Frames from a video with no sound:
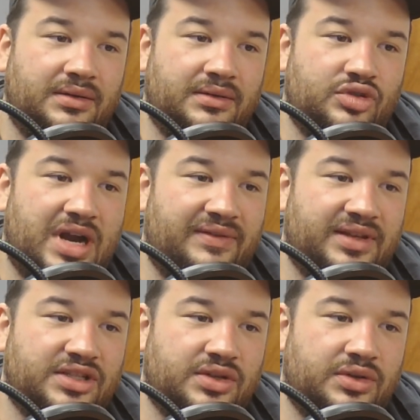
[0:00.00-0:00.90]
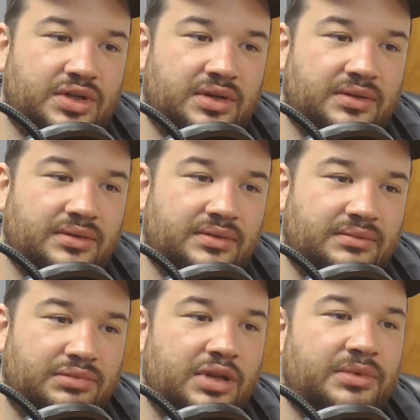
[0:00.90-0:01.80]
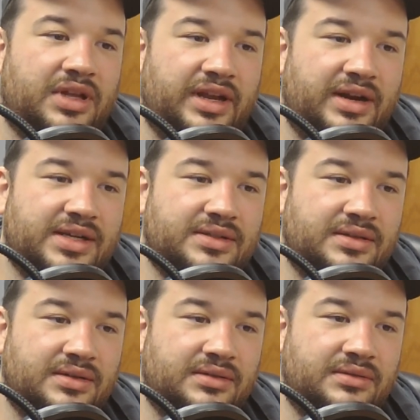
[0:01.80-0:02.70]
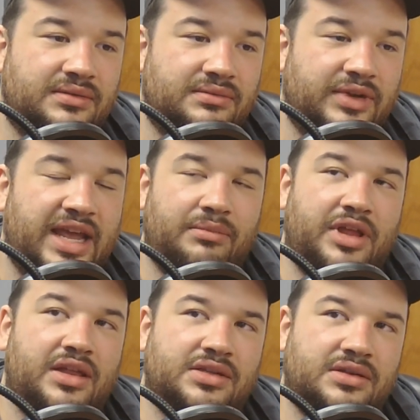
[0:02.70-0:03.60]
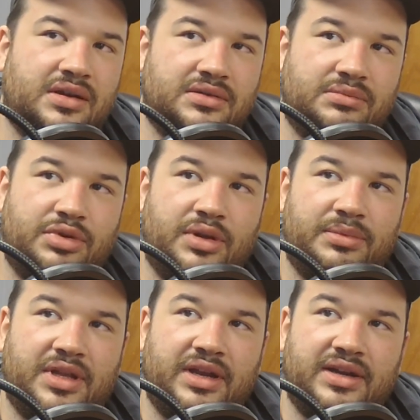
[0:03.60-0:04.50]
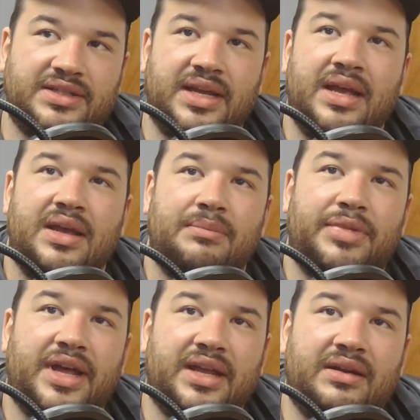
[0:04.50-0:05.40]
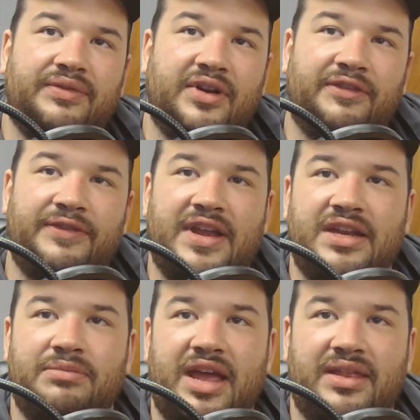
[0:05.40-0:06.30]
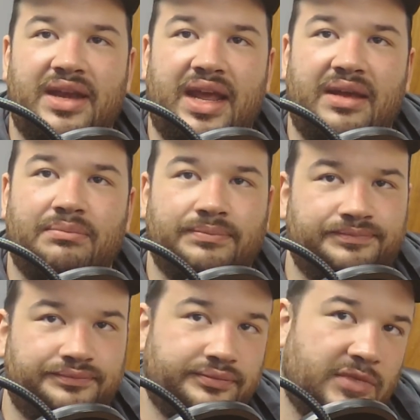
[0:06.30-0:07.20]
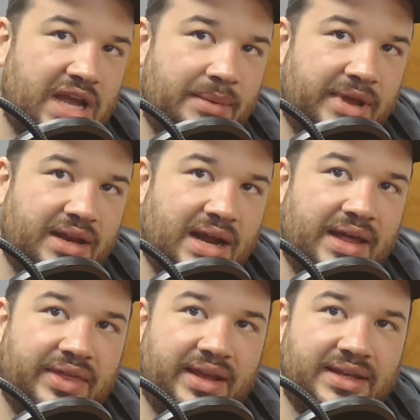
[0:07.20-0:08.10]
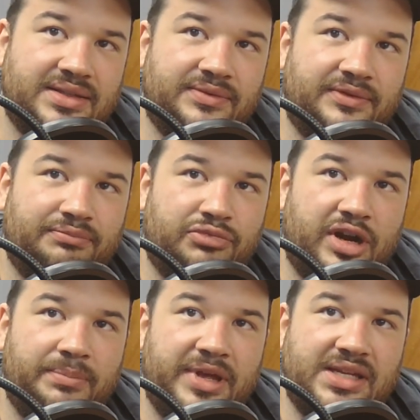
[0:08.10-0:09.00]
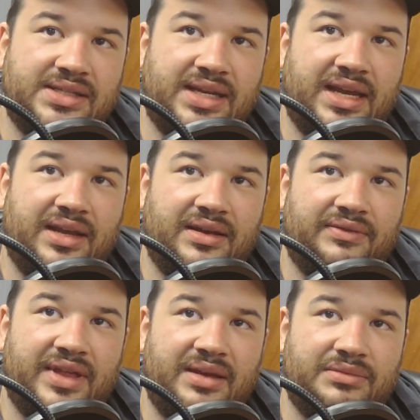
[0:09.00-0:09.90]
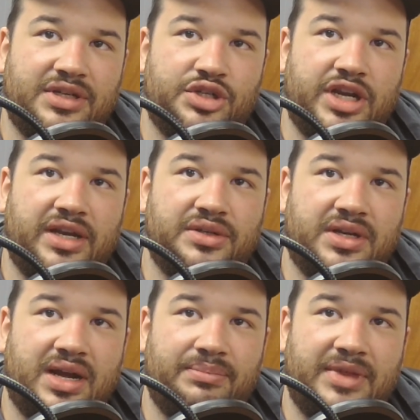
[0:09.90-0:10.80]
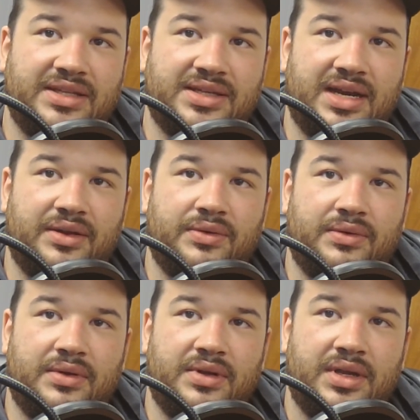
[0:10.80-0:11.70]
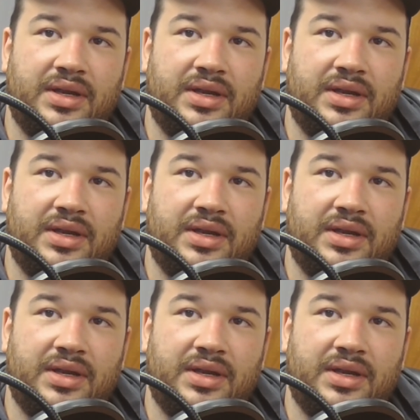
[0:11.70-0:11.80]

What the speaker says: Traveling Soldier. Pull up the lyrics. We can't play the song, so pull up the lyrics. But, if you're offended by the name, I mean, I think it's pretty PC of them to change it up. That's kind of cool.